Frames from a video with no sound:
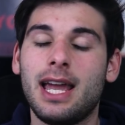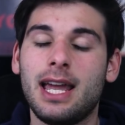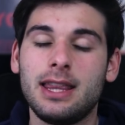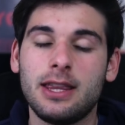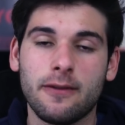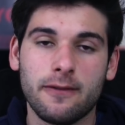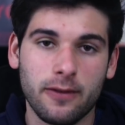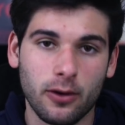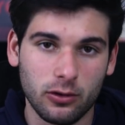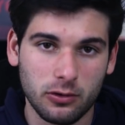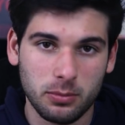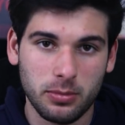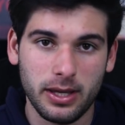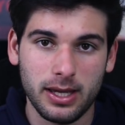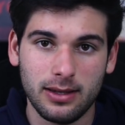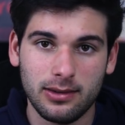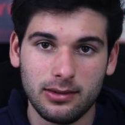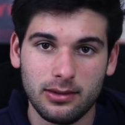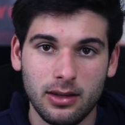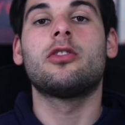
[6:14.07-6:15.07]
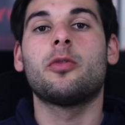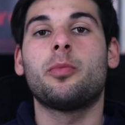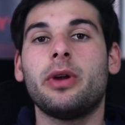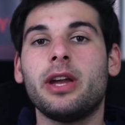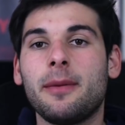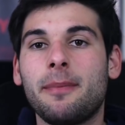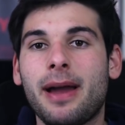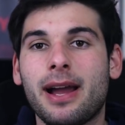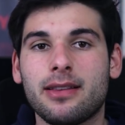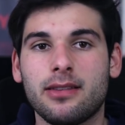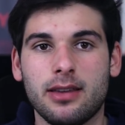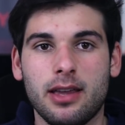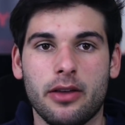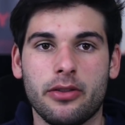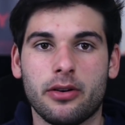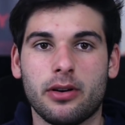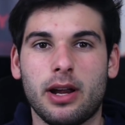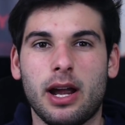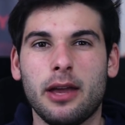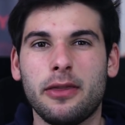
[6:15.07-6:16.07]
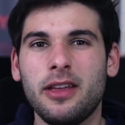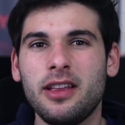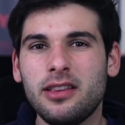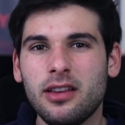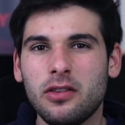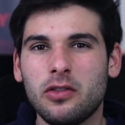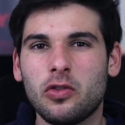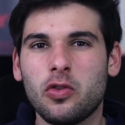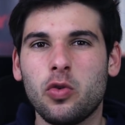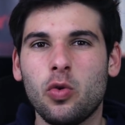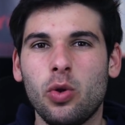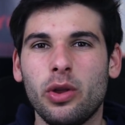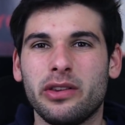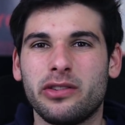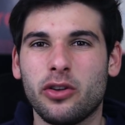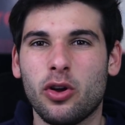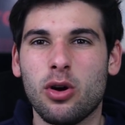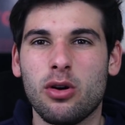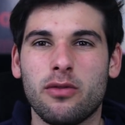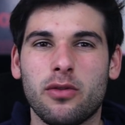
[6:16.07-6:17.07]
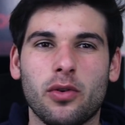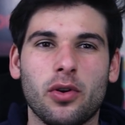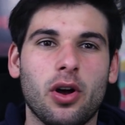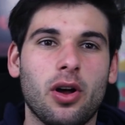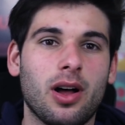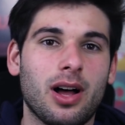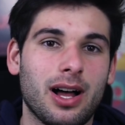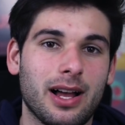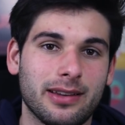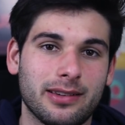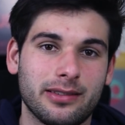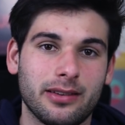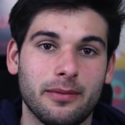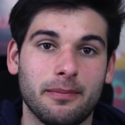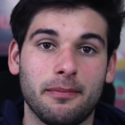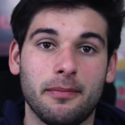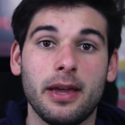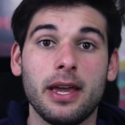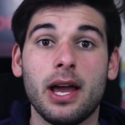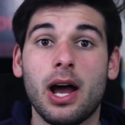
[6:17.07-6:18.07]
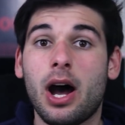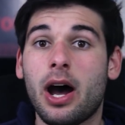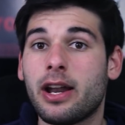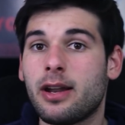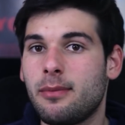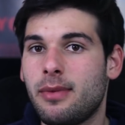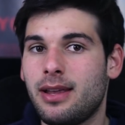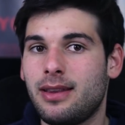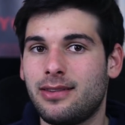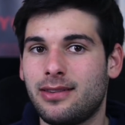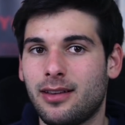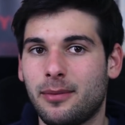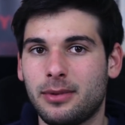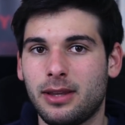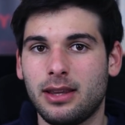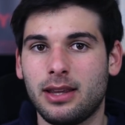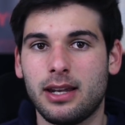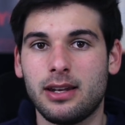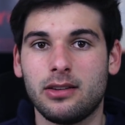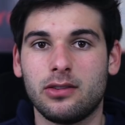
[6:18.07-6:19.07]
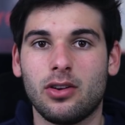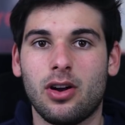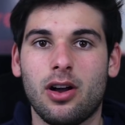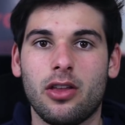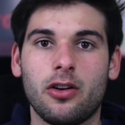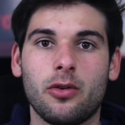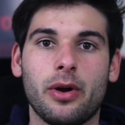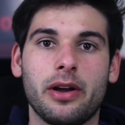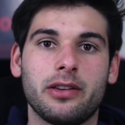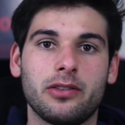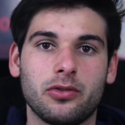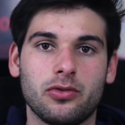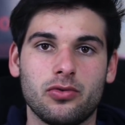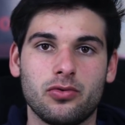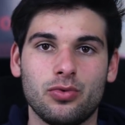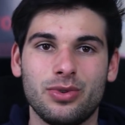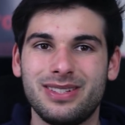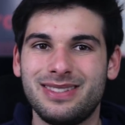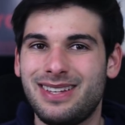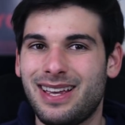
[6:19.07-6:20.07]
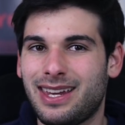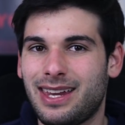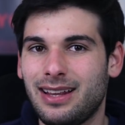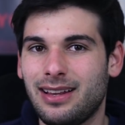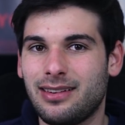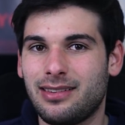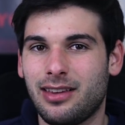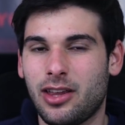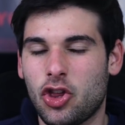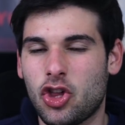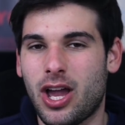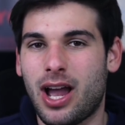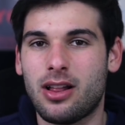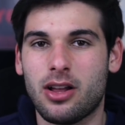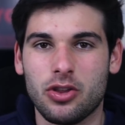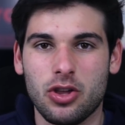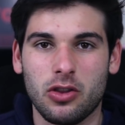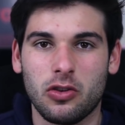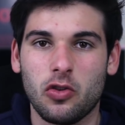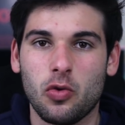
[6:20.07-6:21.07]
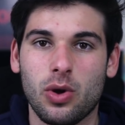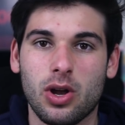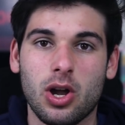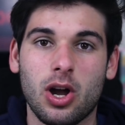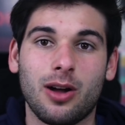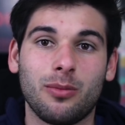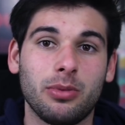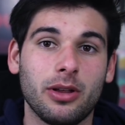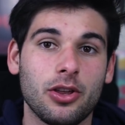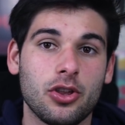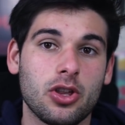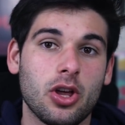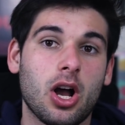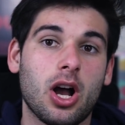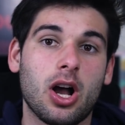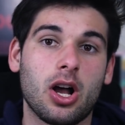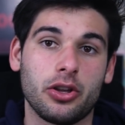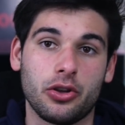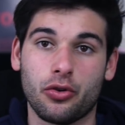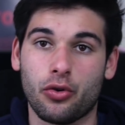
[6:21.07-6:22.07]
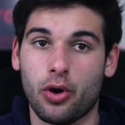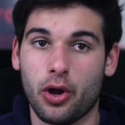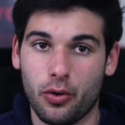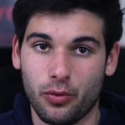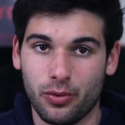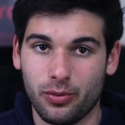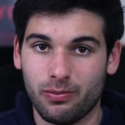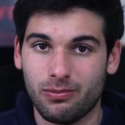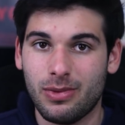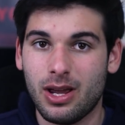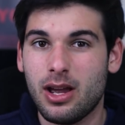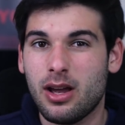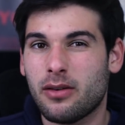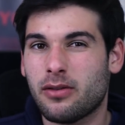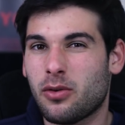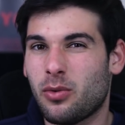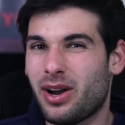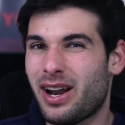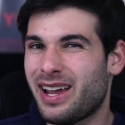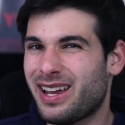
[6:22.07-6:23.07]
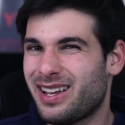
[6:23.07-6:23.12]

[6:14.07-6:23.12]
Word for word: in the first place. To bring it back together, I think this tool is overall awesome. It automates something that is otherwise ridiculously challenging to accomplish on your own for what